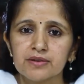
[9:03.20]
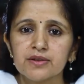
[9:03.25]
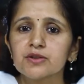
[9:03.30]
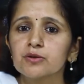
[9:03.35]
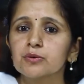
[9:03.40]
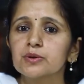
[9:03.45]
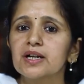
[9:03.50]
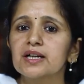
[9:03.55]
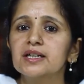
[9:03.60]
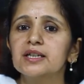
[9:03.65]
so
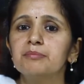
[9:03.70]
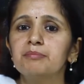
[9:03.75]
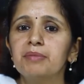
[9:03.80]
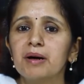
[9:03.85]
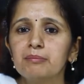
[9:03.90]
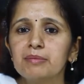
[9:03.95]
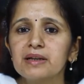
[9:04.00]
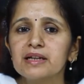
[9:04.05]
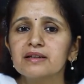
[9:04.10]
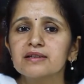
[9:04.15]
that the
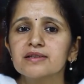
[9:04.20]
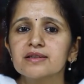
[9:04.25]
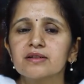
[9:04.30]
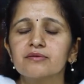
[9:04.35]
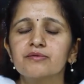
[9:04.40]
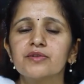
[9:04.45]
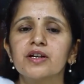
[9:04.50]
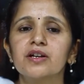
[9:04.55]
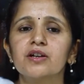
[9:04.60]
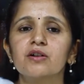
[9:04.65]
public is
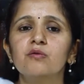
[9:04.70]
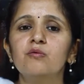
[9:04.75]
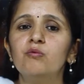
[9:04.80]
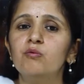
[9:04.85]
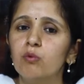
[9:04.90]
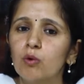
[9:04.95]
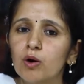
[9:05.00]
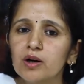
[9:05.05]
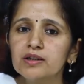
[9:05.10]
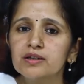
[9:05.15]
aware
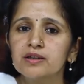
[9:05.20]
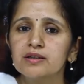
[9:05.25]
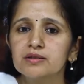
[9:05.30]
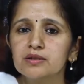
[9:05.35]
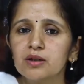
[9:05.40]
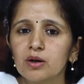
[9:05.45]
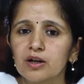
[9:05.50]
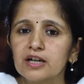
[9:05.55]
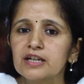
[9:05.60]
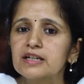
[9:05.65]
of what the
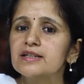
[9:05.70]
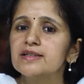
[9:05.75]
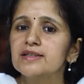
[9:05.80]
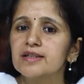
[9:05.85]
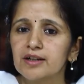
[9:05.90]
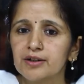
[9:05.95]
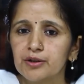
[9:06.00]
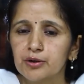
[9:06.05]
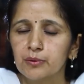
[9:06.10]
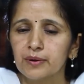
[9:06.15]
authorities
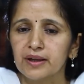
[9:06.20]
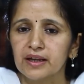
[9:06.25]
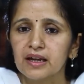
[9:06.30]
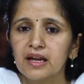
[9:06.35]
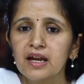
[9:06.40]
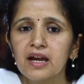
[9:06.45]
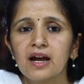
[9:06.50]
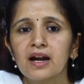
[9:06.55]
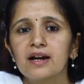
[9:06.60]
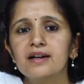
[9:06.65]
are doing
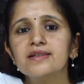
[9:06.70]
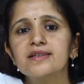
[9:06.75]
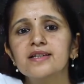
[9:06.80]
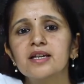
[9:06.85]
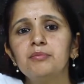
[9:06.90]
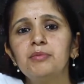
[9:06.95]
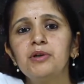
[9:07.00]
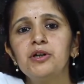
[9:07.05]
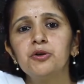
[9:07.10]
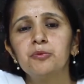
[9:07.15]
and is
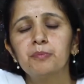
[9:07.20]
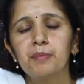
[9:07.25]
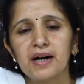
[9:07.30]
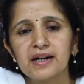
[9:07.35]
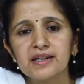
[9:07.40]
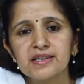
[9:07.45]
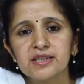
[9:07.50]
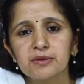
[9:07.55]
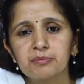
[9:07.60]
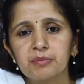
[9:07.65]
able to
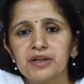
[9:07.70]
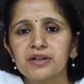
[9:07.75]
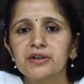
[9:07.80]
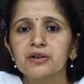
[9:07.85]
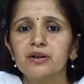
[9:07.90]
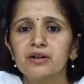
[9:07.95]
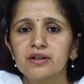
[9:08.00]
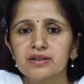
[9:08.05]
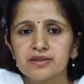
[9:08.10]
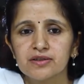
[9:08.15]
participate
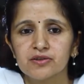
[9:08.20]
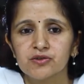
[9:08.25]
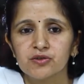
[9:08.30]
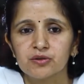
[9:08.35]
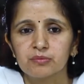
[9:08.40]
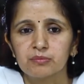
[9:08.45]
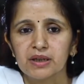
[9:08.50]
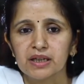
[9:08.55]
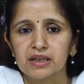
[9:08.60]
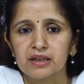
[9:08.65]
on
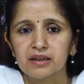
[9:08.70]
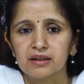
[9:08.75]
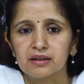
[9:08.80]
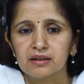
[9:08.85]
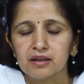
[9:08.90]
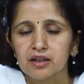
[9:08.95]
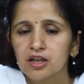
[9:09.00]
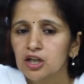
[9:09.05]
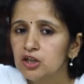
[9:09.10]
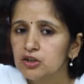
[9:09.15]
decision making.
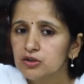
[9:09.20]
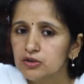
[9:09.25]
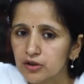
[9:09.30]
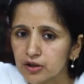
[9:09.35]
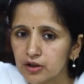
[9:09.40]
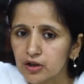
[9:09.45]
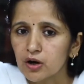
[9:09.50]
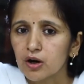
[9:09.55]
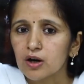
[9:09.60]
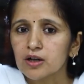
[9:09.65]
The
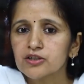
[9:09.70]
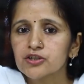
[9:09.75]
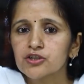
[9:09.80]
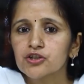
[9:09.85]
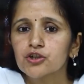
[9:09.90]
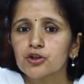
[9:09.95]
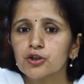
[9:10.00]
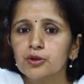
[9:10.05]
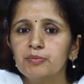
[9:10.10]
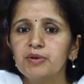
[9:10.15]
records
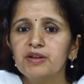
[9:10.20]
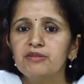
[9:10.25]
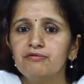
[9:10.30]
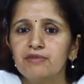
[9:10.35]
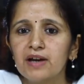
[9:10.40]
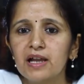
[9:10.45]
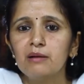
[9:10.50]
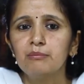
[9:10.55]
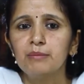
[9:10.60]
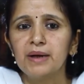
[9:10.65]
should be
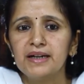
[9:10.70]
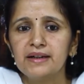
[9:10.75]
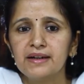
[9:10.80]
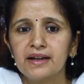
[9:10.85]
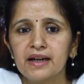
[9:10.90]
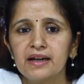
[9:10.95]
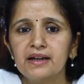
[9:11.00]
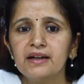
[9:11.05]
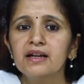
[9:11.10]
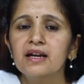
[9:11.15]
well
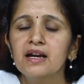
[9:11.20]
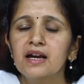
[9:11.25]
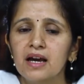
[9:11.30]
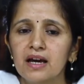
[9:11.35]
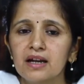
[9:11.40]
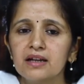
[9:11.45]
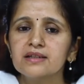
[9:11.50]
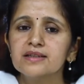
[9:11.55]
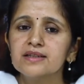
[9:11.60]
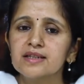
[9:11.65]
maintained
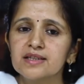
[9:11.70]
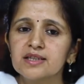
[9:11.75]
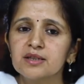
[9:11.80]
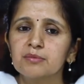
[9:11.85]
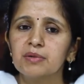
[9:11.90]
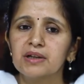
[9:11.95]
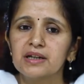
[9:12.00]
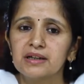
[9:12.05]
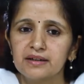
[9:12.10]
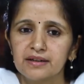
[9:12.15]
and
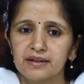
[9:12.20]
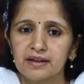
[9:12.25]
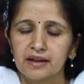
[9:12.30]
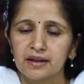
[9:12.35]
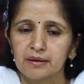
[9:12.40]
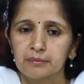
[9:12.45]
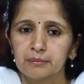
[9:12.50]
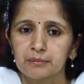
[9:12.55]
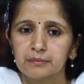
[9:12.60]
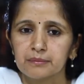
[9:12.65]
accessible in
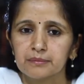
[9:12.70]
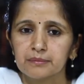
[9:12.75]
time.